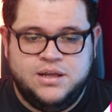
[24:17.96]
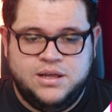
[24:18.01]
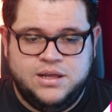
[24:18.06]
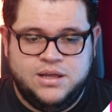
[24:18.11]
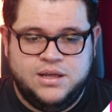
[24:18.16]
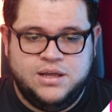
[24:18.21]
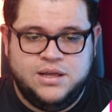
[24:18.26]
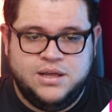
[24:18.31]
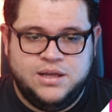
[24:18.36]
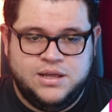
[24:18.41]

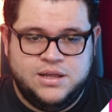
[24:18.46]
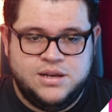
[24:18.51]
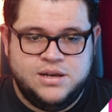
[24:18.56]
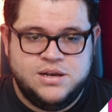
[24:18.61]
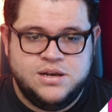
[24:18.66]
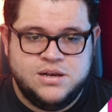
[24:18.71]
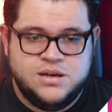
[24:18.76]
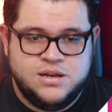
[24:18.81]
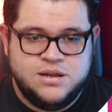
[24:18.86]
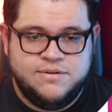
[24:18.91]

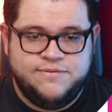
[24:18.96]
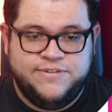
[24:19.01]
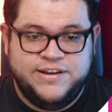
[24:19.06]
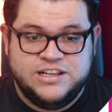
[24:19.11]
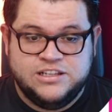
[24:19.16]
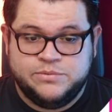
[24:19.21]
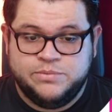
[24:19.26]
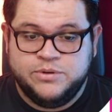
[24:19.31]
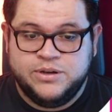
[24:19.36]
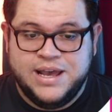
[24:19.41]
and
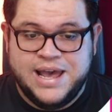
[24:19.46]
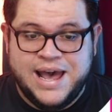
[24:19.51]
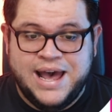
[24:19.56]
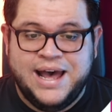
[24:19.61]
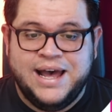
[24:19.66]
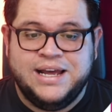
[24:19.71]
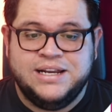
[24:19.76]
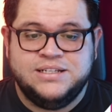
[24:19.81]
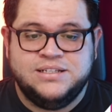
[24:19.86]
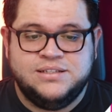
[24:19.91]
Facebook
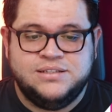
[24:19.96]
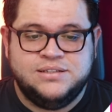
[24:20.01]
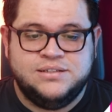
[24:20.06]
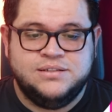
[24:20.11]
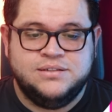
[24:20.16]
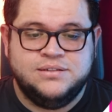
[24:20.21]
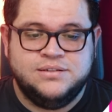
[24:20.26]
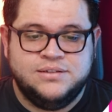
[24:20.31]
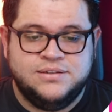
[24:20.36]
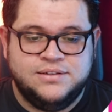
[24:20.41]

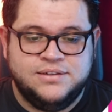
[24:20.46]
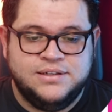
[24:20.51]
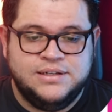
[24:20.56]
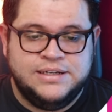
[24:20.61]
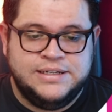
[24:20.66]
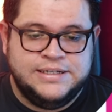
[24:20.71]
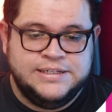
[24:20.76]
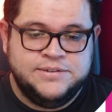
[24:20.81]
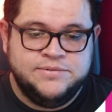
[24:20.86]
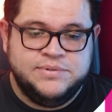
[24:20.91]
ads,
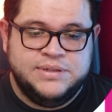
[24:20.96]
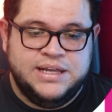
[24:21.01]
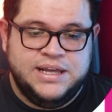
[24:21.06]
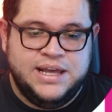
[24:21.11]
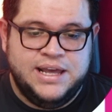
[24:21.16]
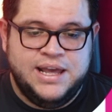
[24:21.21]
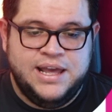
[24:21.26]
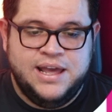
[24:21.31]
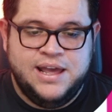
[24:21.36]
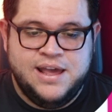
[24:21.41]

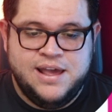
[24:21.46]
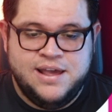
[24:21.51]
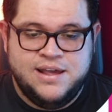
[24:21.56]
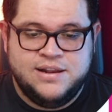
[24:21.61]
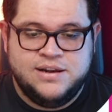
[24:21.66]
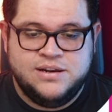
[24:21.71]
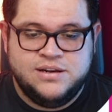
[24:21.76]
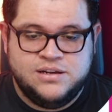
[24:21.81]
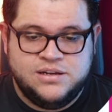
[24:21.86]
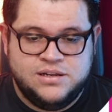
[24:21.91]

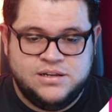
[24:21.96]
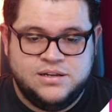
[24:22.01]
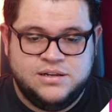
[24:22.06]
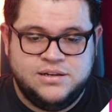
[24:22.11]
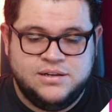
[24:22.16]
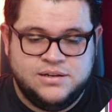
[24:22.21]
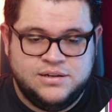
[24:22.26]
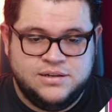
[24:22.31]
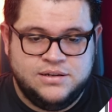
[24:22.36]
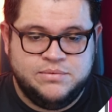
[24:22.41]
and
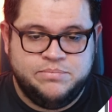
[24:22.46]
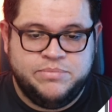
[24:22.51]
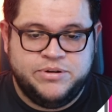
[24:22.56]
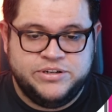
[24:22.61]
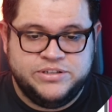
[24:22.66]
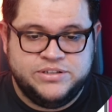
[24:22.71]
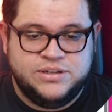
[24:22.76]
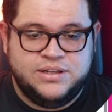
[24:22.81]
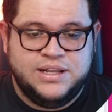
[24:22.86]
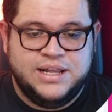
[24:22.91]

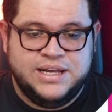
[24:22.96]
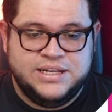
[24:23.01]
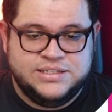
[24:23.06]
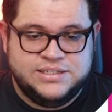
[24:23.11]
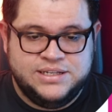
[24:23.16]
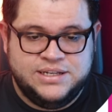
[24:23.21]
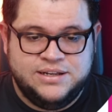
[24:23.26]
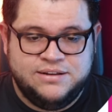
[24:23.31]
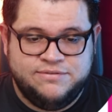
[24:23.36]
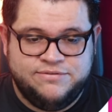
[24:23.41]

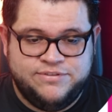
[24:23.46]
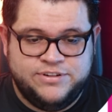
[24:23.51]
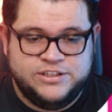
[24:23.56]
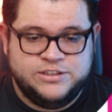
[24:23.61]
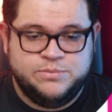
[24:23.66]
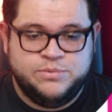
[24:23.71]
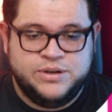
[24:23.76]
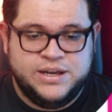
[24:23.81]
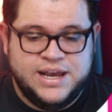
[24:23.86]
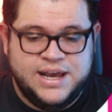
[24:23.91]
personalizing
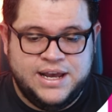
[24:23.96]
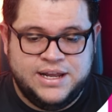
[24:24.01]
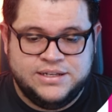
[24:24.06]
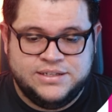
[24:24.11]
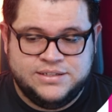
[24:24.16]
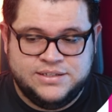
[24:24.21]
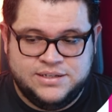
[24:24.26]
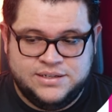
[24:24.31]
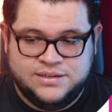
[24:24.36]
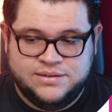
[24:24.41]
Facebook
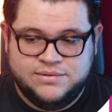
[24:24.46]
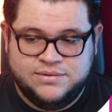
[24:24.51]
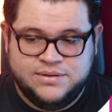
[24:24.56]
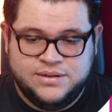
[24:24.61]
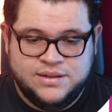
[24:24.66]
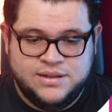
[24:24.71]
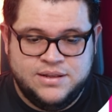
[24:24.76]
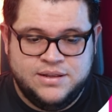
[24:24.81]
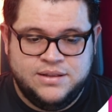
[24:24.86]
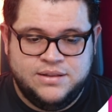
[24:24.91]
ads, and
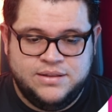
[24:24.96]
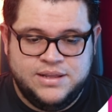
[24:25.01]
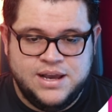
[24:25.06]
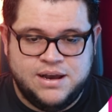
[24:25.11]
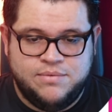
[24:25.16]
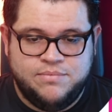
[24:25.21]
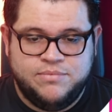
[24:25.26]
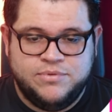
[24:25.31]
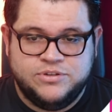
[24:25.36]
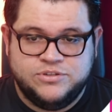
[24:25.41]
yeah.